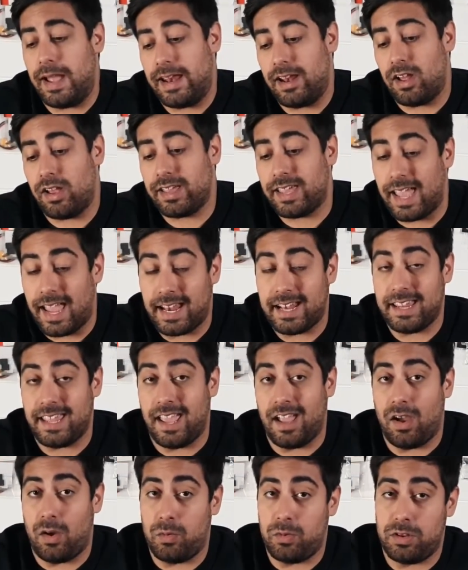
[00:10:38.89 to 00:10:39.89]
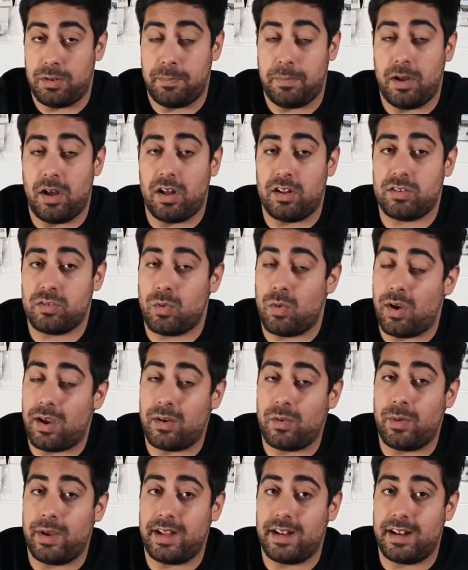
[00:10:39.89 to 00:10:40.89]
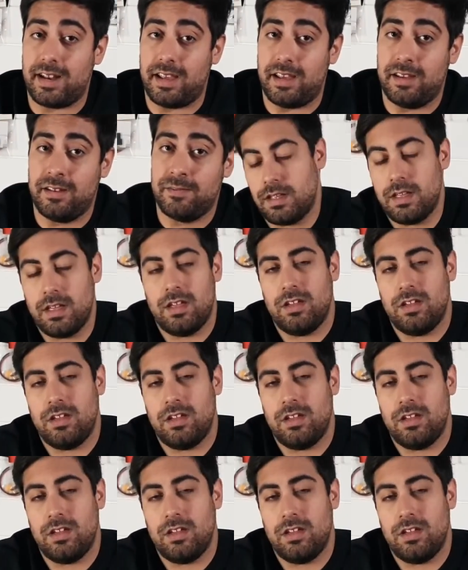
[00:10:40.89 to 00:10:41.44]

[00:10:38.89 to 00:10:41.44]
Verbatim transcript: and I can get hold of the parts quite quickly.